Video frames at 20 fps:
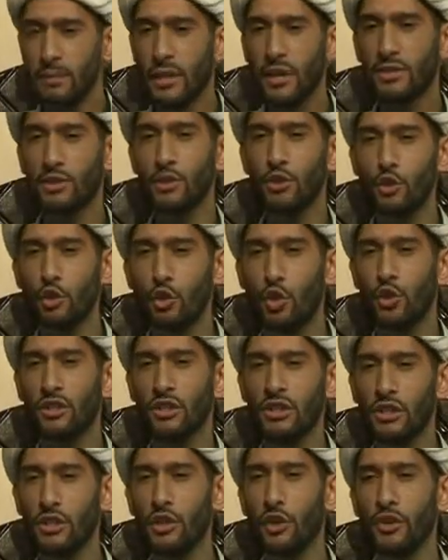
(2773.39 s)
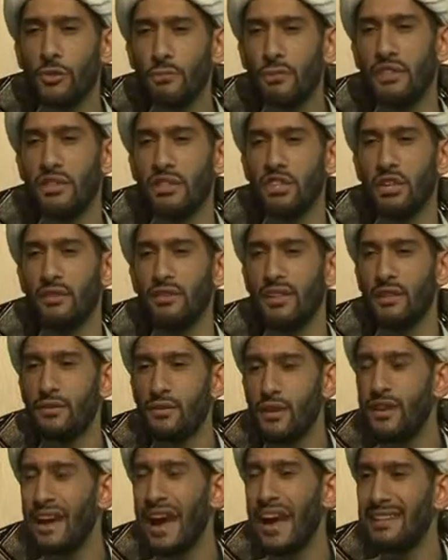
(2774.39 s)
person who causes a lot of mischief,
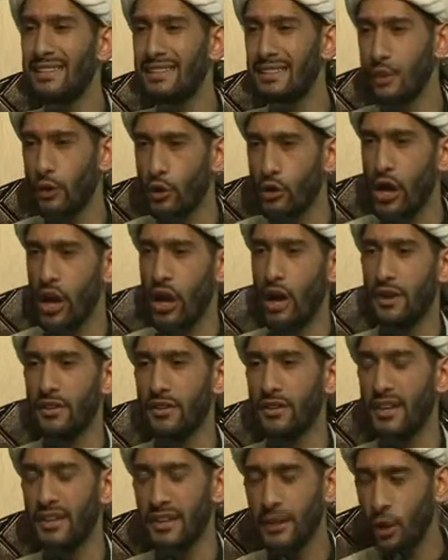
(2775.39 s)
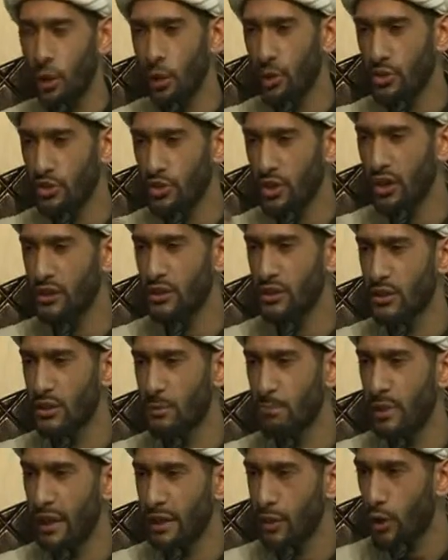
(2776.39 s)
he's very anti-Quran and he always tries
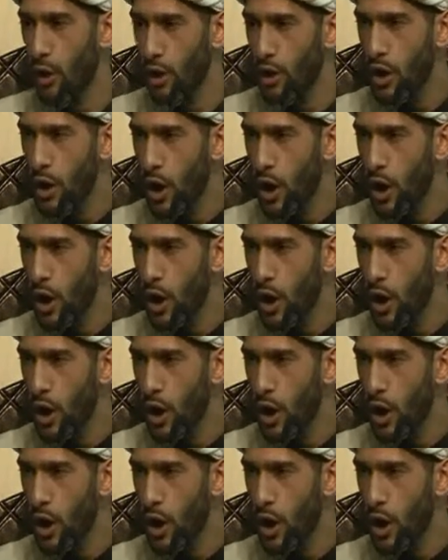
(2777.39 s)
to pick